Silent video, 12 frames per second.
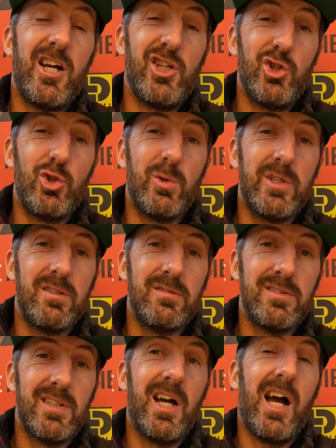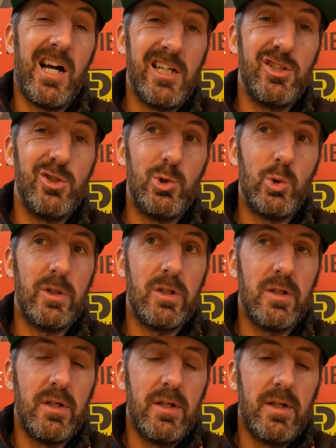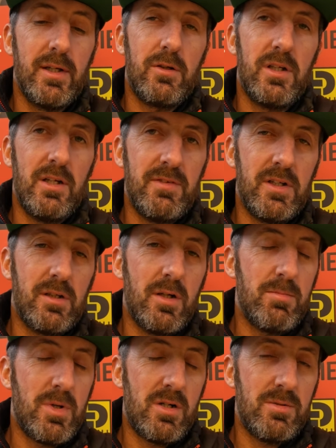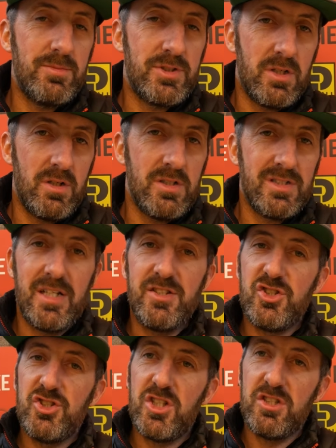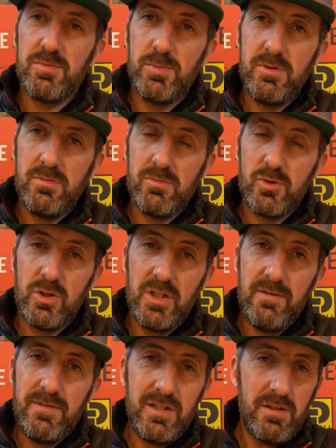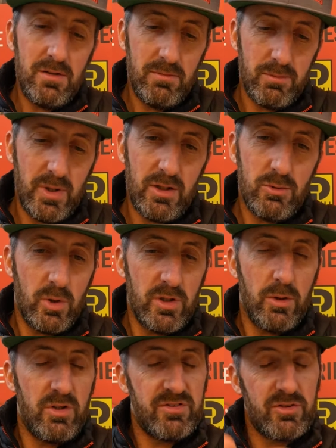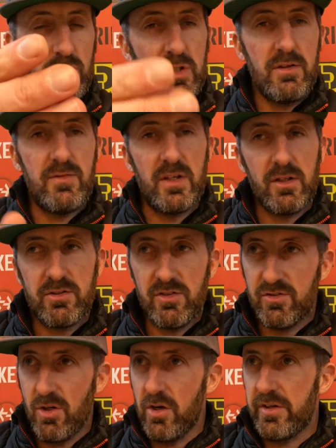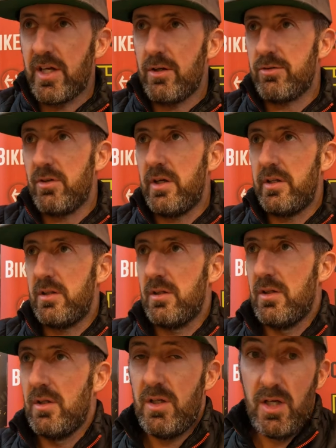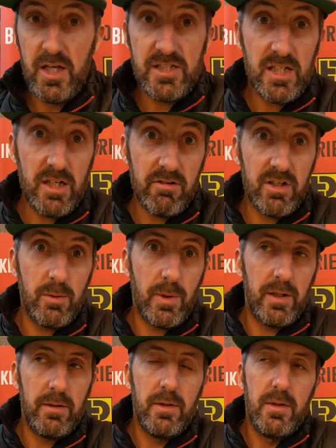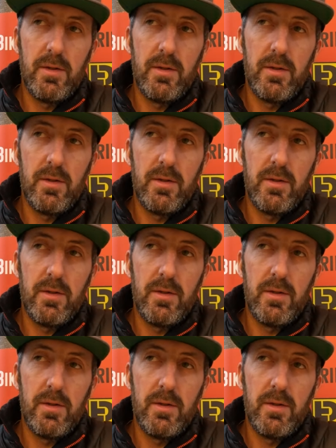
you doing? How are you doing? Good evening, mom, sirs, ladies and gentlemen. Good evening? How do I know it's good evening? Because it's dark outside. It is here anyway.